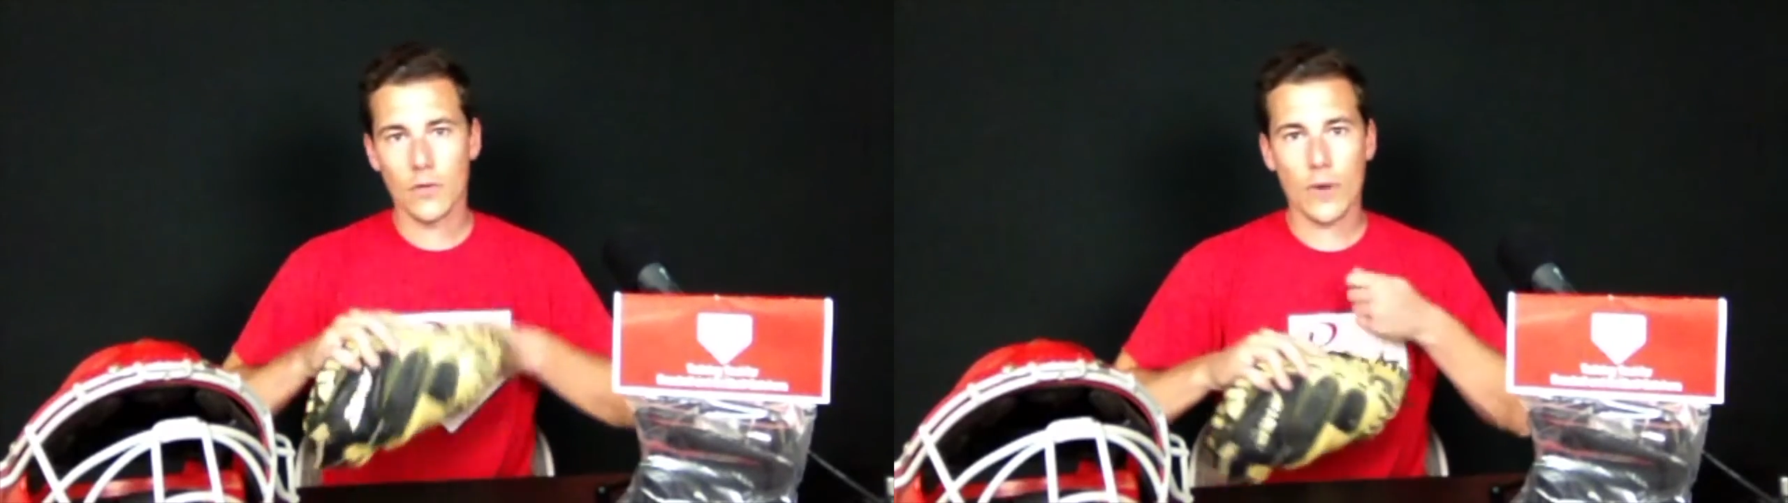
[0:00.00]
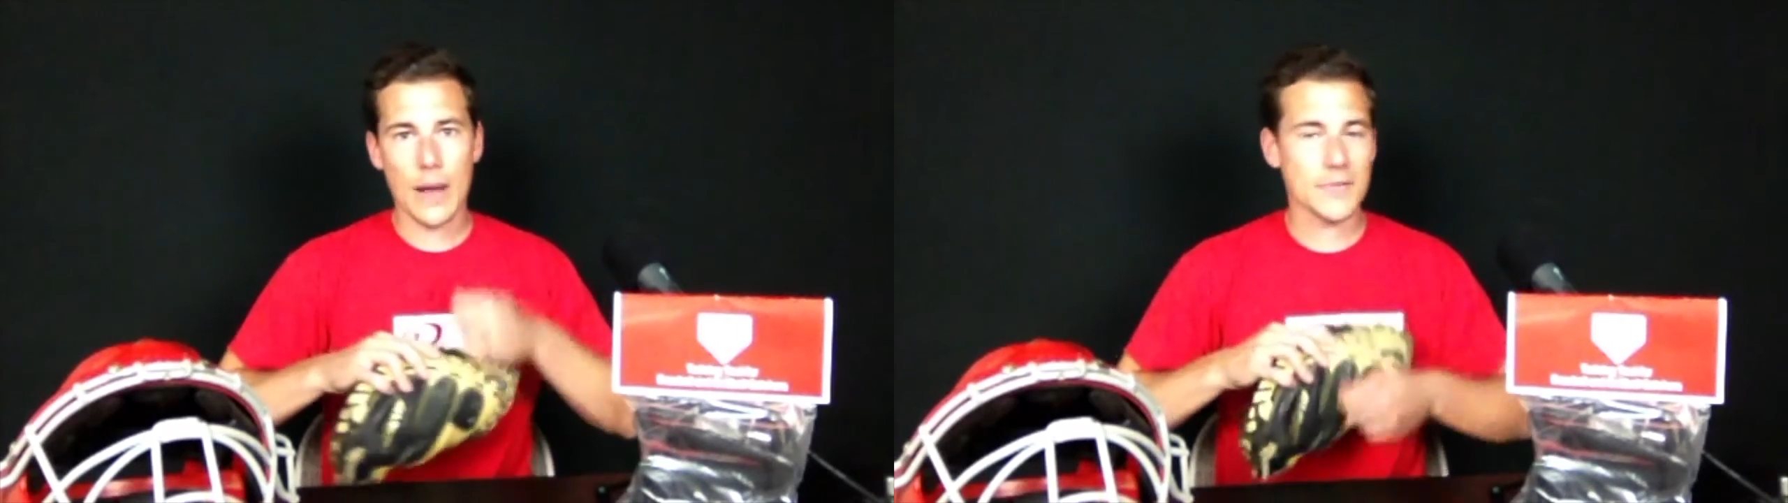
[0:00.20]

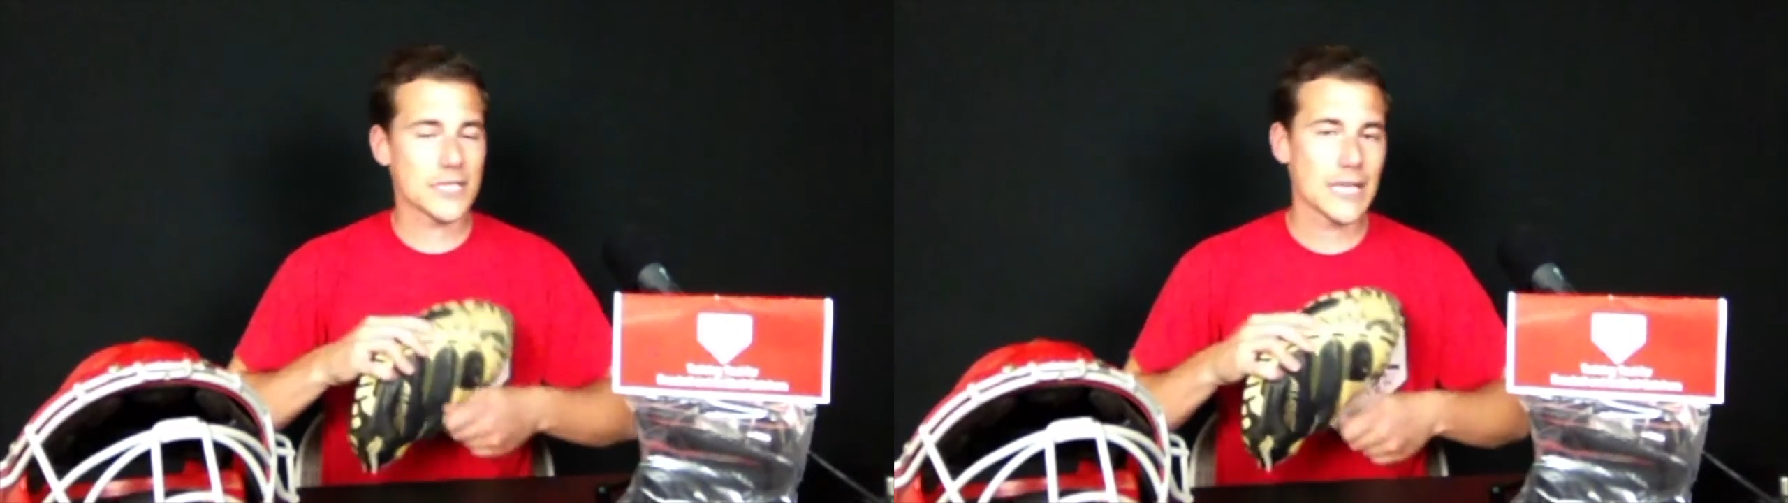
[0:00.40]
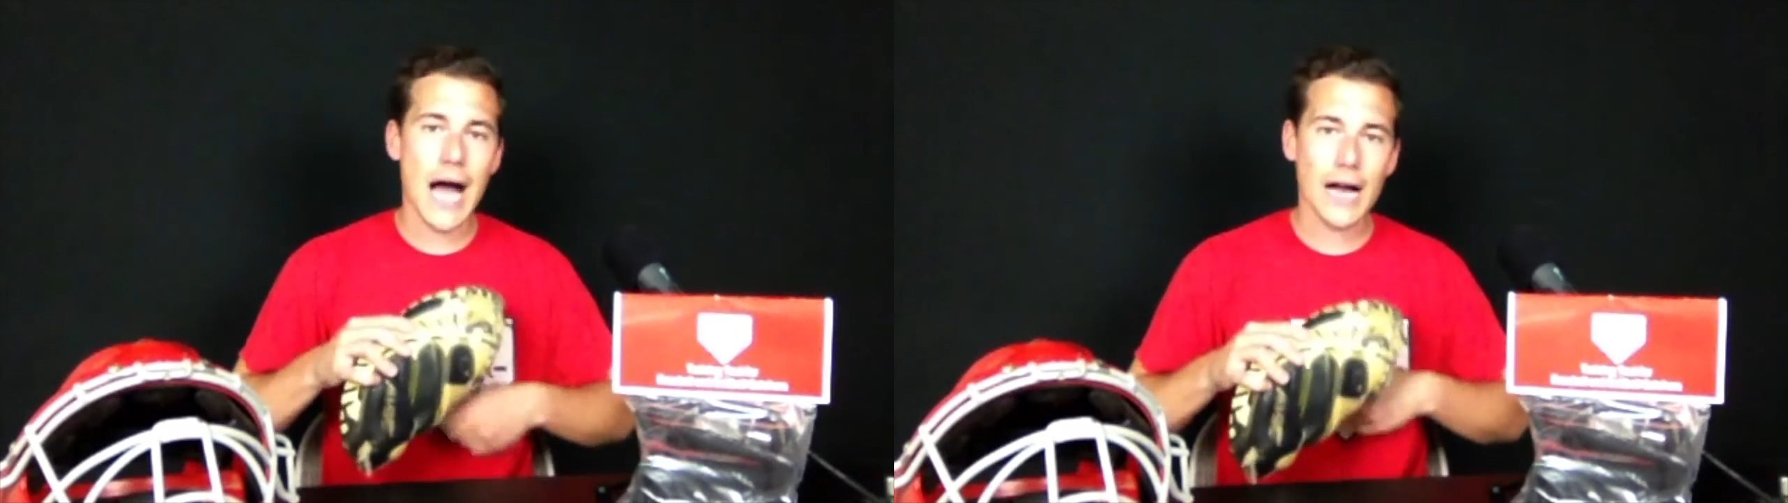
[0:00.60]
wrap a
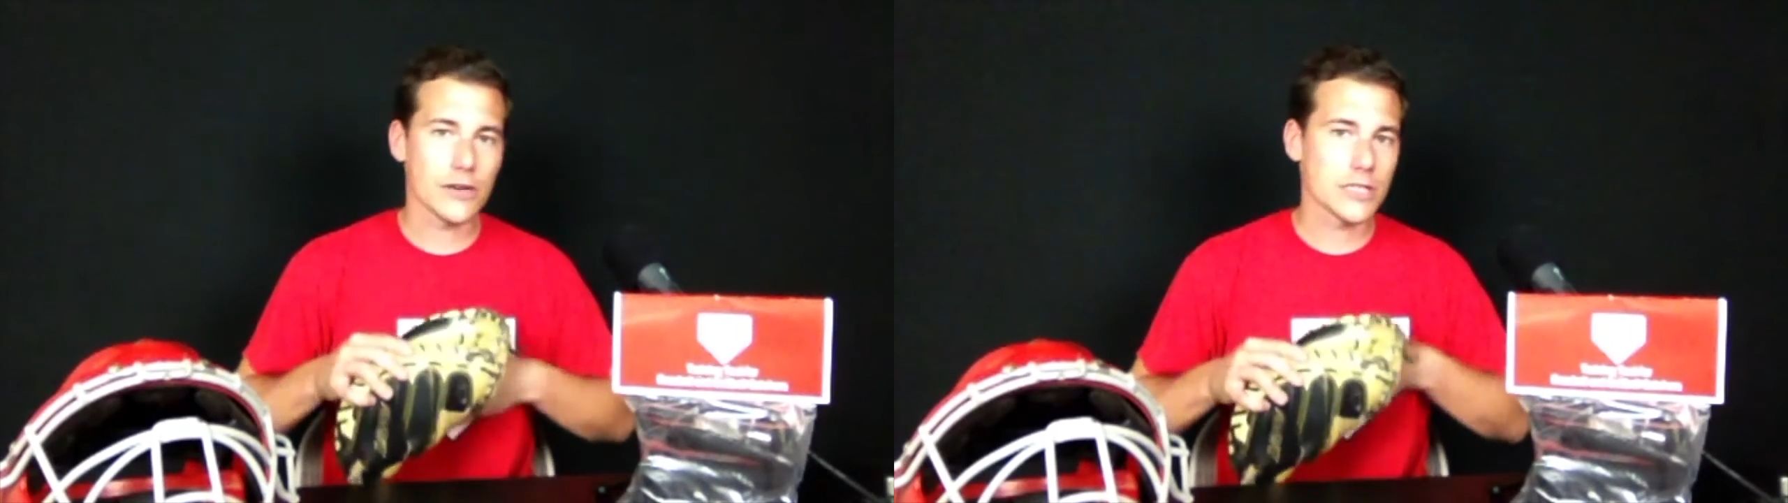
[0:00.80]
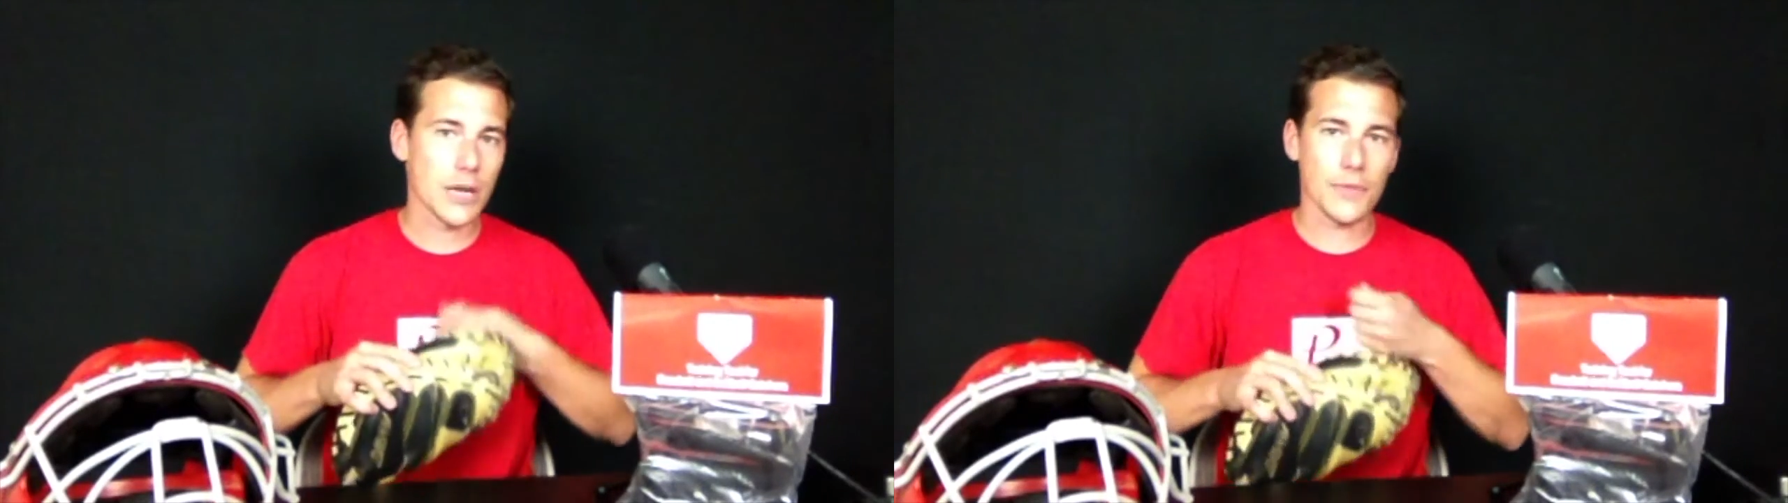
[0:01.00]
sock
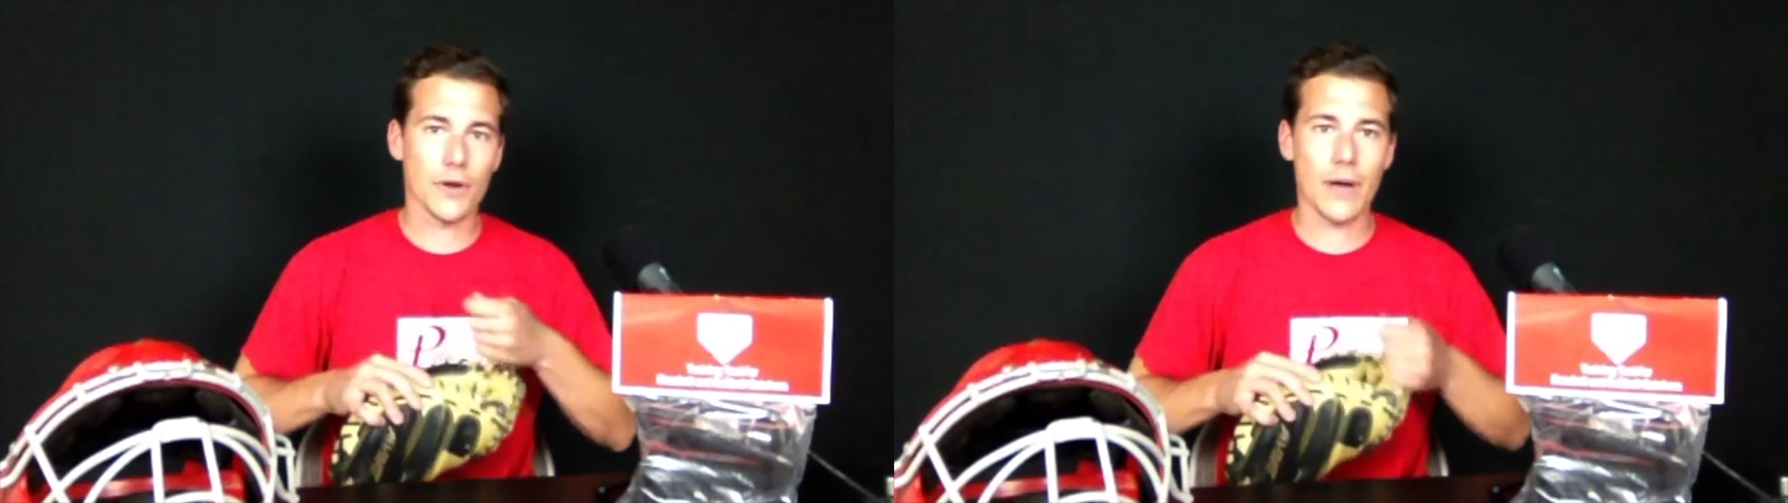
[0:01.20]
or something